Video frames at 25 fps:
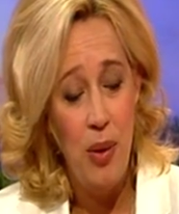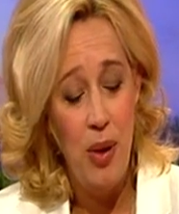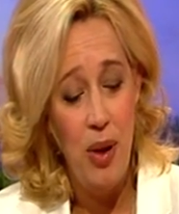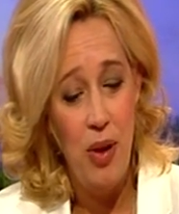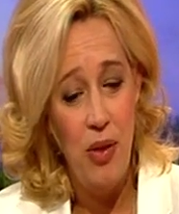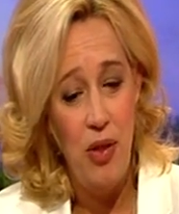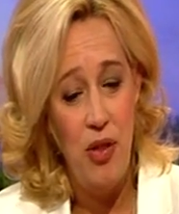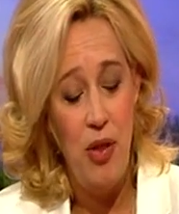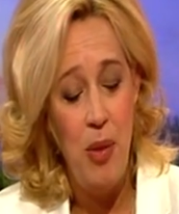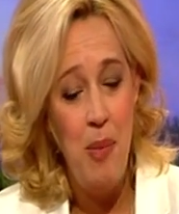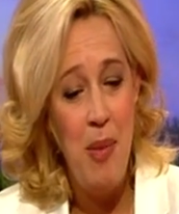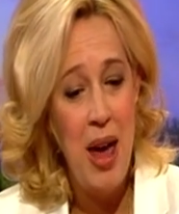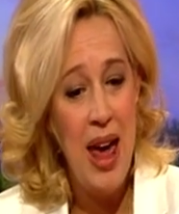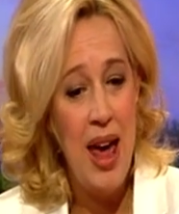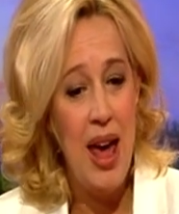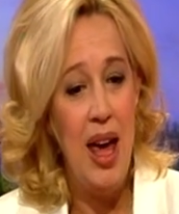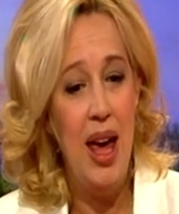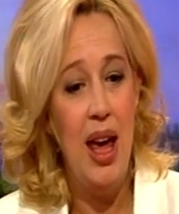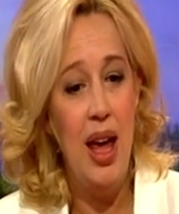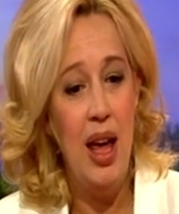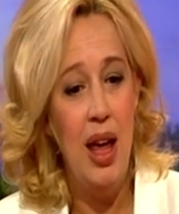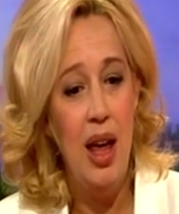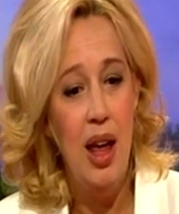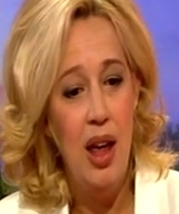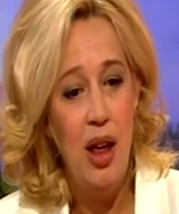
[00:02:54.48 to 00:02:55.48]
for
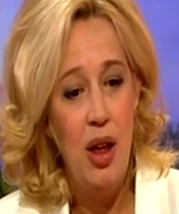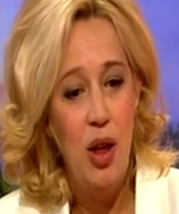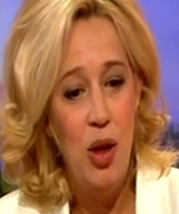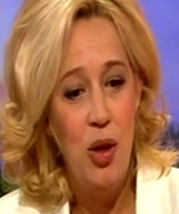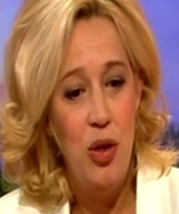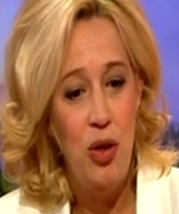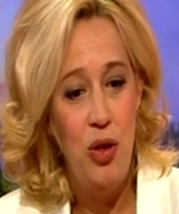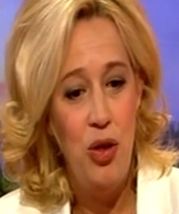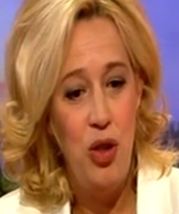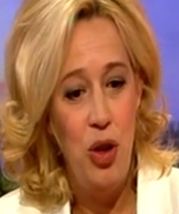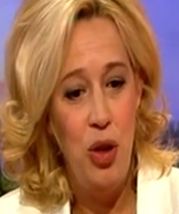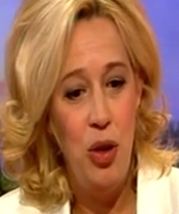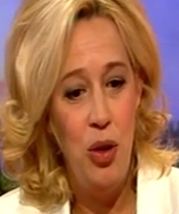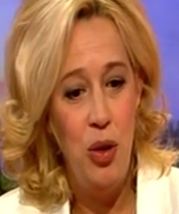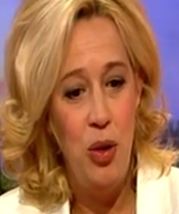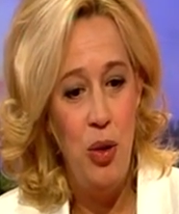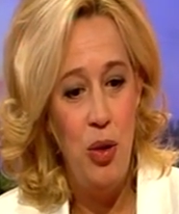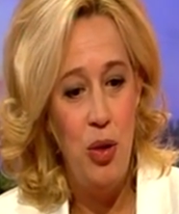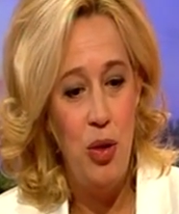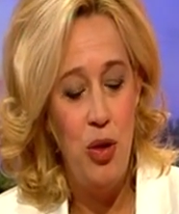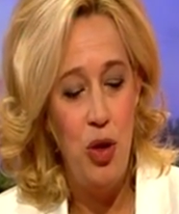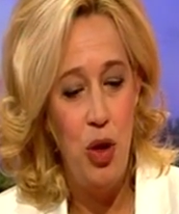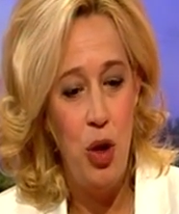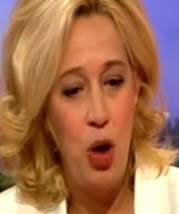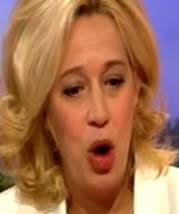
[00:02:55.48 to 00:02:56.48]
me, to
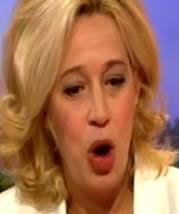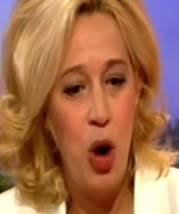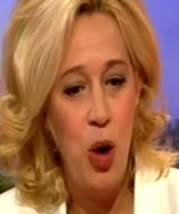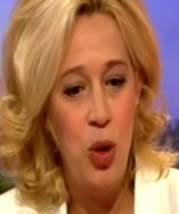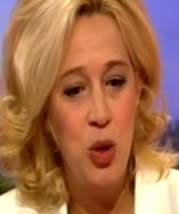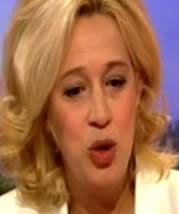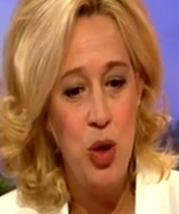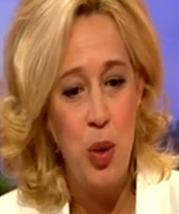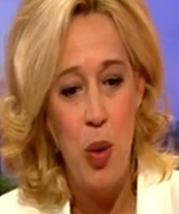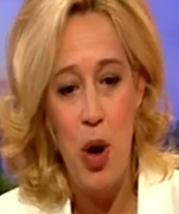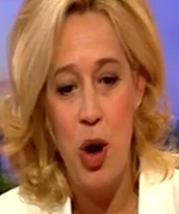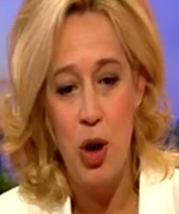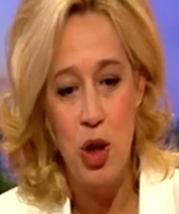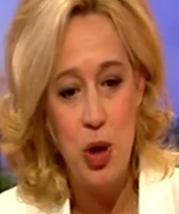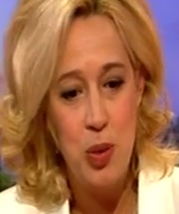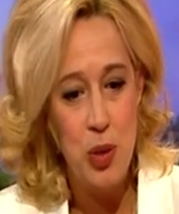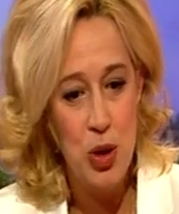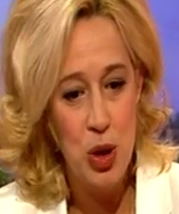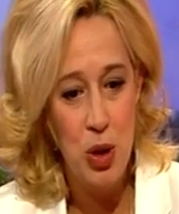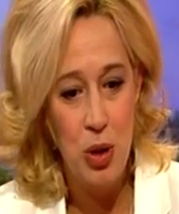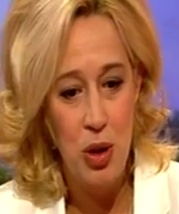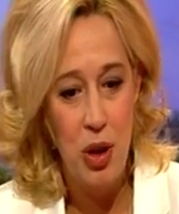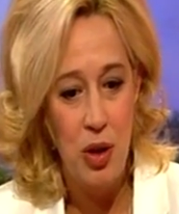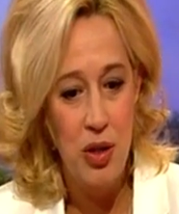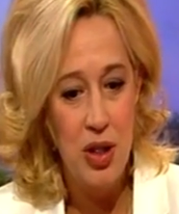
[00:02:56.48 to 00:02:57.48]
go to a
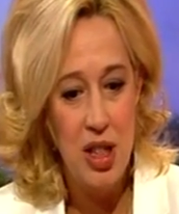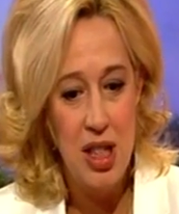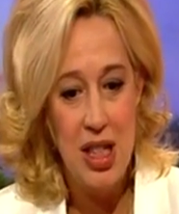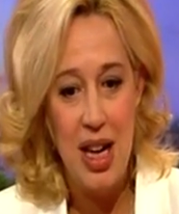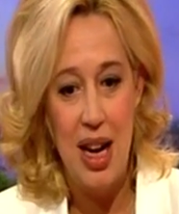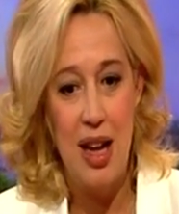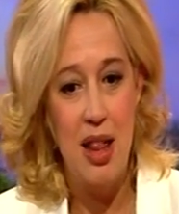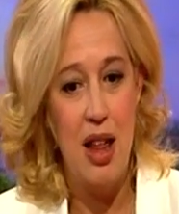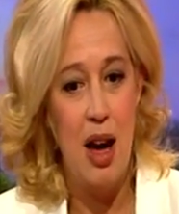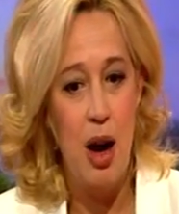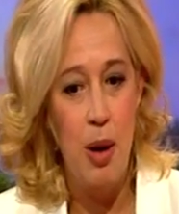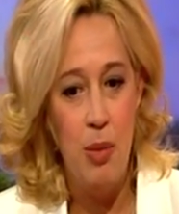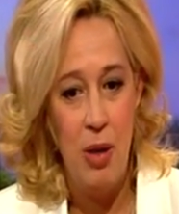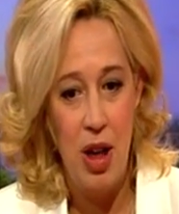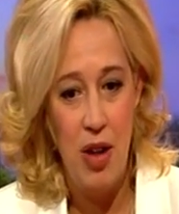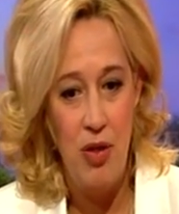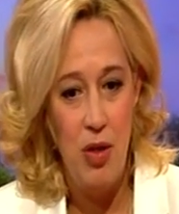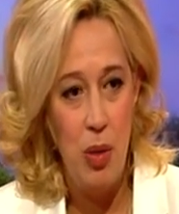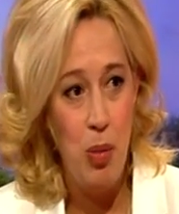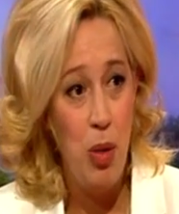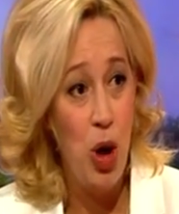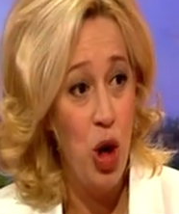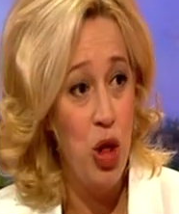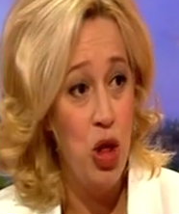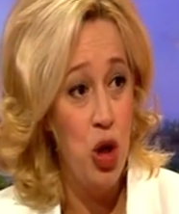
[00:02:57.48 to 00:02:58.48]
hospital on the day that I'm
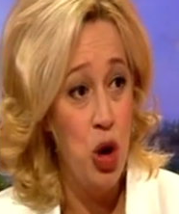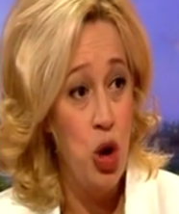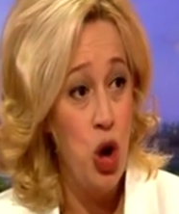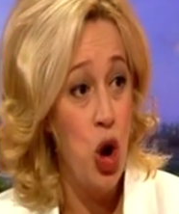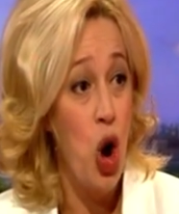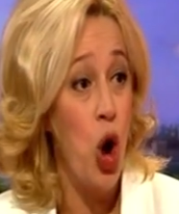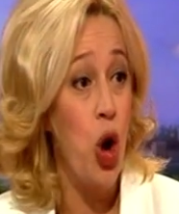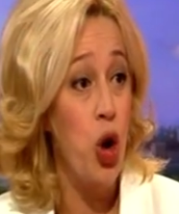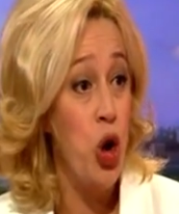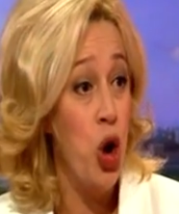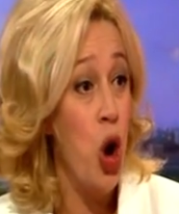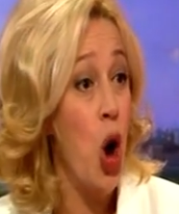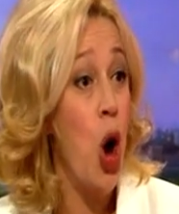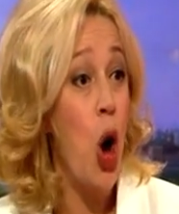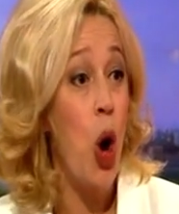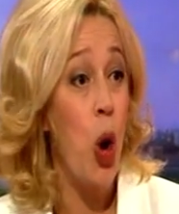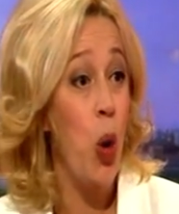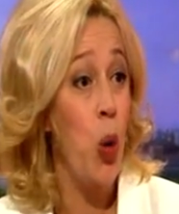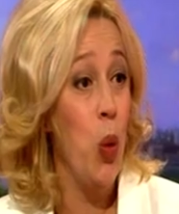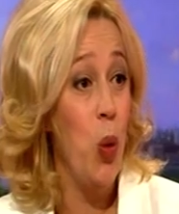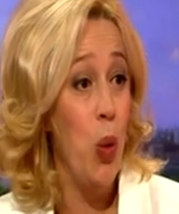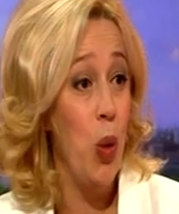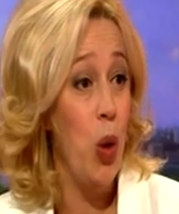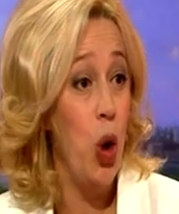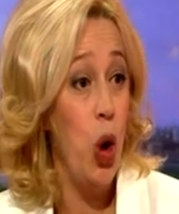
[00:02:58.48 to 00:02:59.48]
giving birth and not
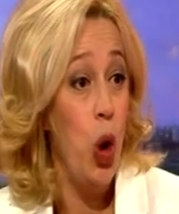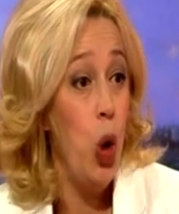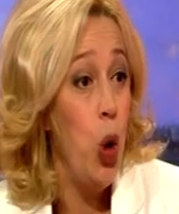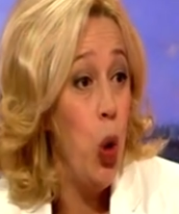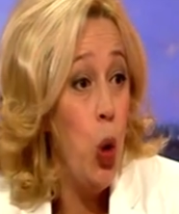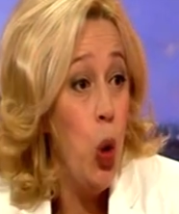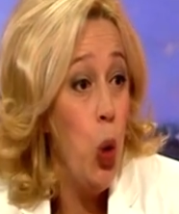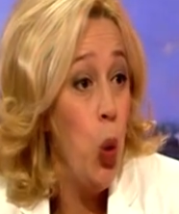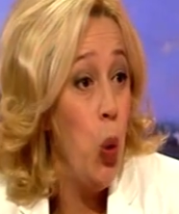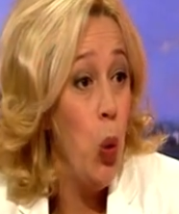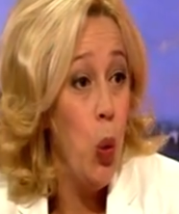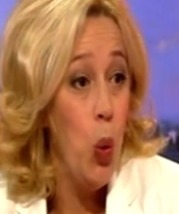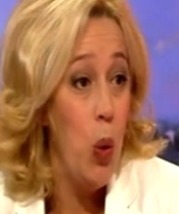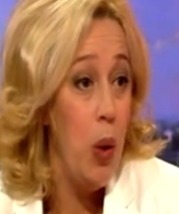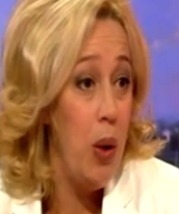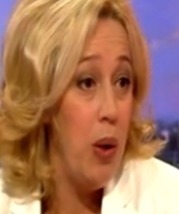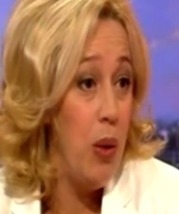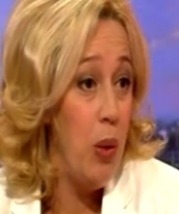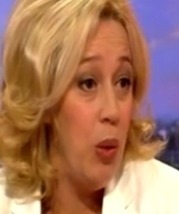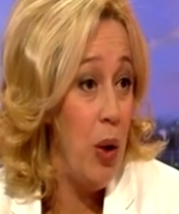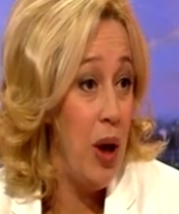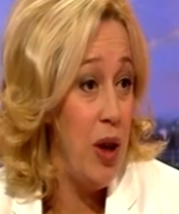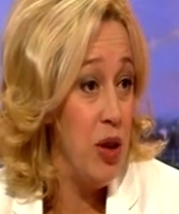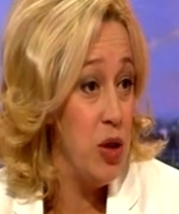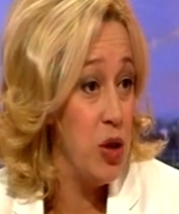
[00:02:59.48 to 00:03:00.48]
know who
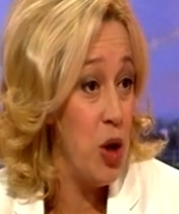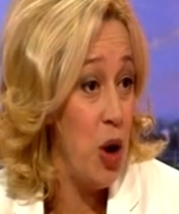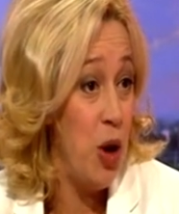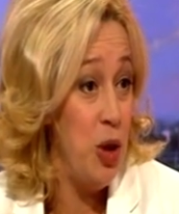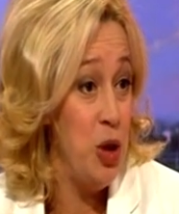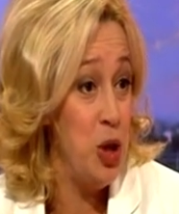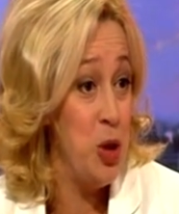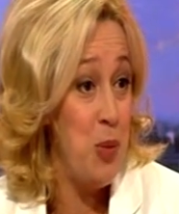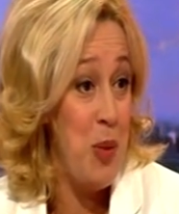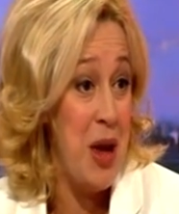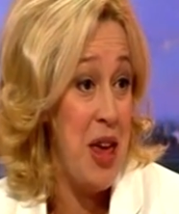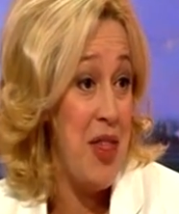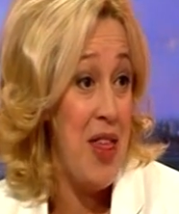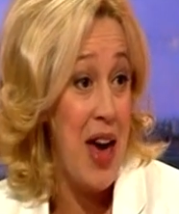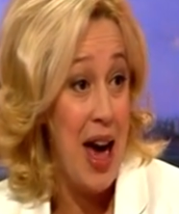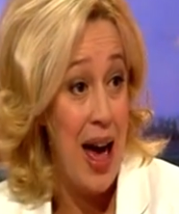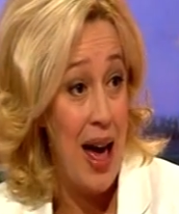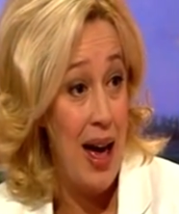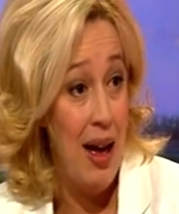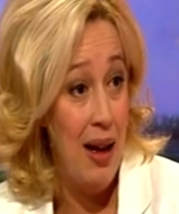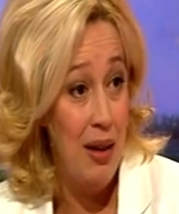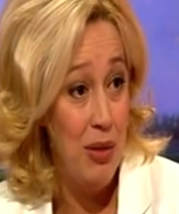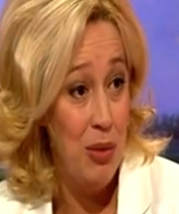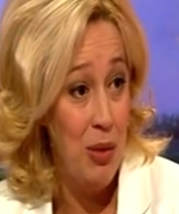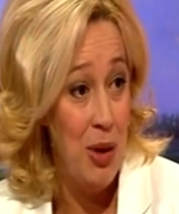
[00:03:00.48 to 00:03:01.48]
is going to be
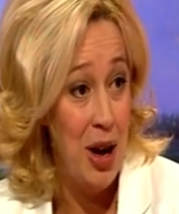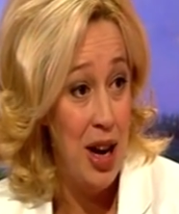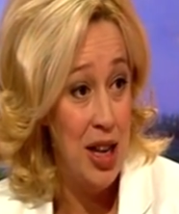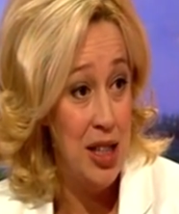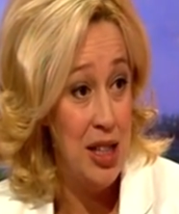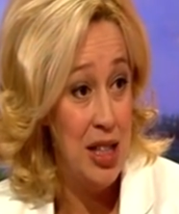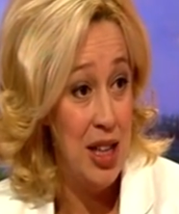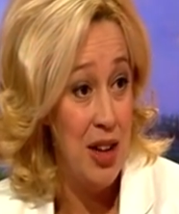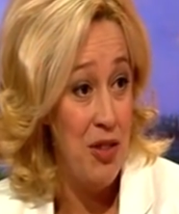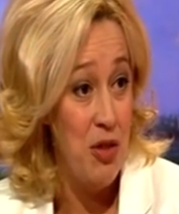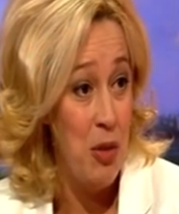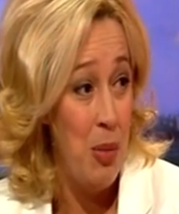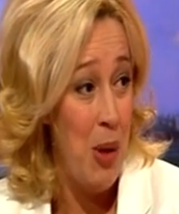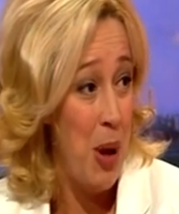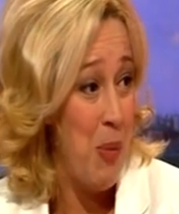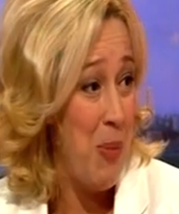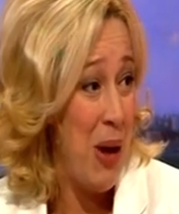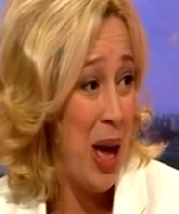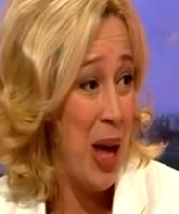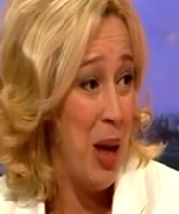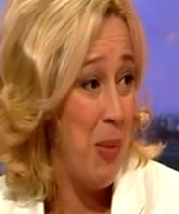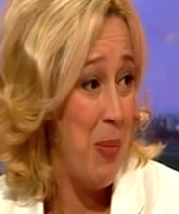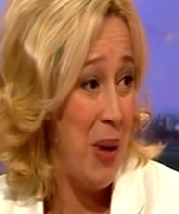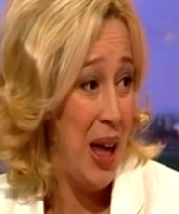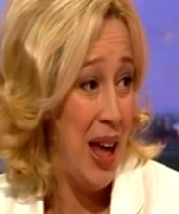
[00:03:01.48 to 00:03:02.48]
there when I deliver my
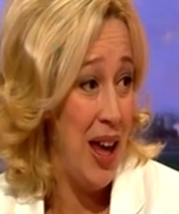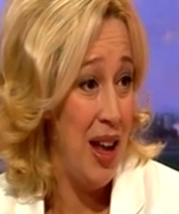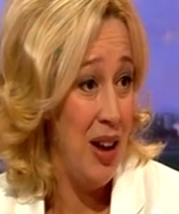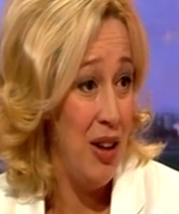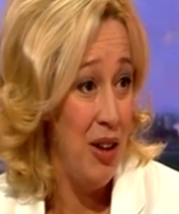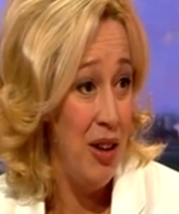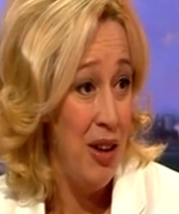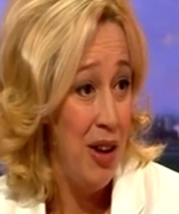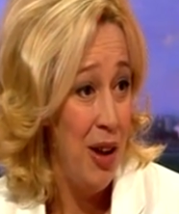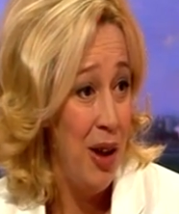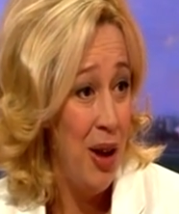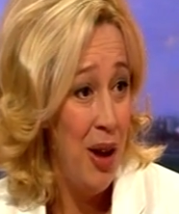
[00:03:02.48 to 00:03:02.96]
baby, and